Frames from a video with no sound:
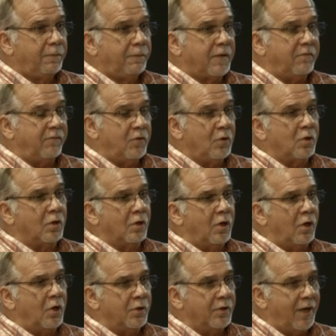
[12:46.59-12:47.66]
If you could
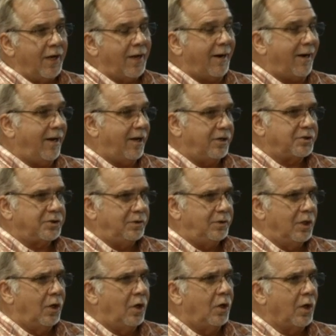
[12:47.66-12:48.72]
learn that at a
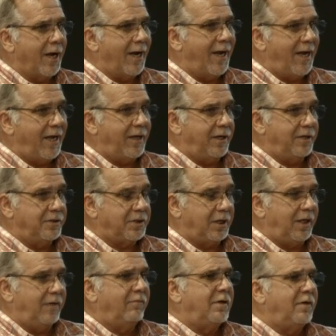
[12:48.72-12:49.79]
young age,
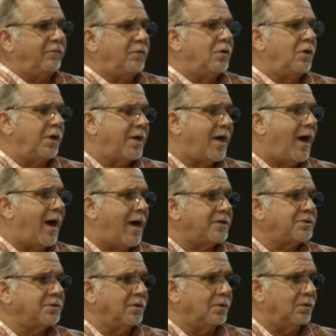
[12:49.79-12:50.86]
even if you're in high
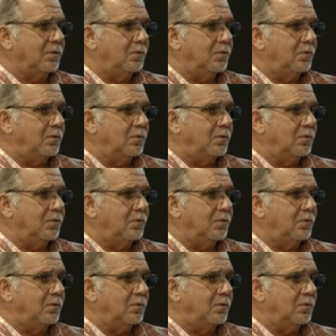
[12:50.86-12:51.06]
school